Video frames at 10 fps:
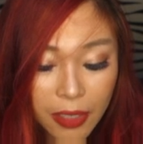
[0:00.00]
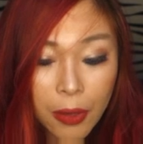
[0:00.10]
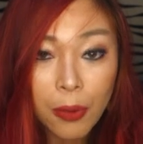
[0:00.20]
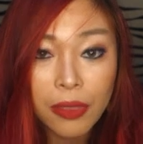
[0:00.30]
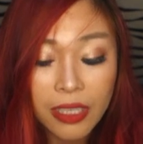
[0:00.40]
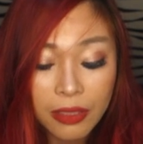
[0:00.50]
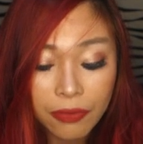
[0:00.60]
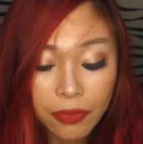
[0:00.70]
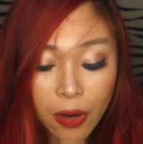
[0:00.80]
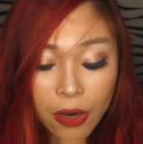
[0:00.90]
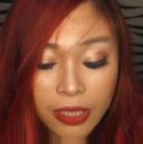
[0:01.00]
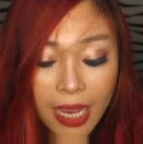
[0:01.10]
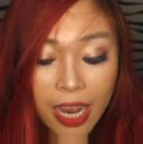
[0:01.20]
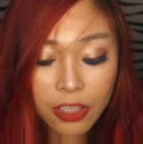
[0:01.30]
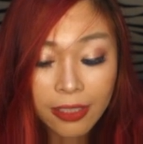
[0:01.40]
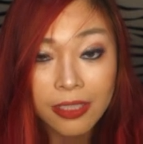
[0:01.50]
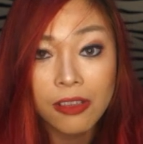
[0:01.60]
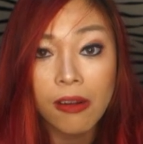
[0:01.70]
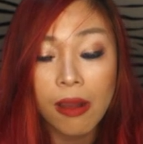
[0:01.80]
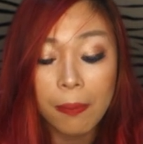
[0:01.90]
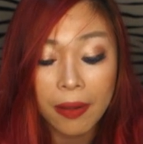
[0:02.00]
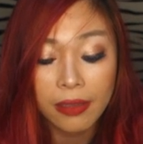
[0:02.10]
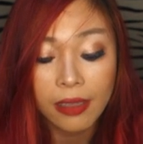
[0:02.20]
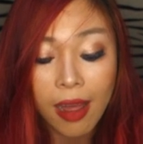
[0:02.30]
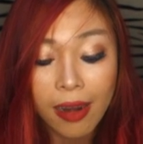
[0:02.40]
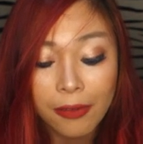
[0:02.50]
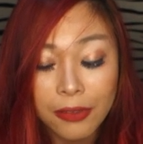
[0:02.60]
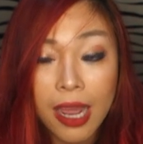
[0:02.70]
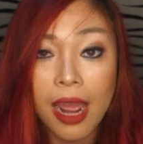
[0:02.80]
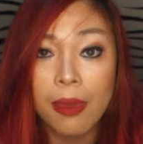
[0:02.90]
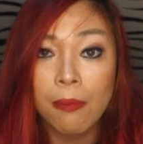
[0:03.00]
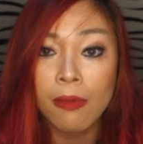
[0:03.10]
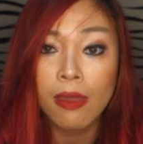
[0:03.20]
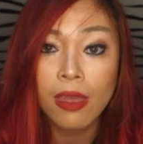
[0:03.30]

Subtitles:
You know, these floors actually took up a lot of time.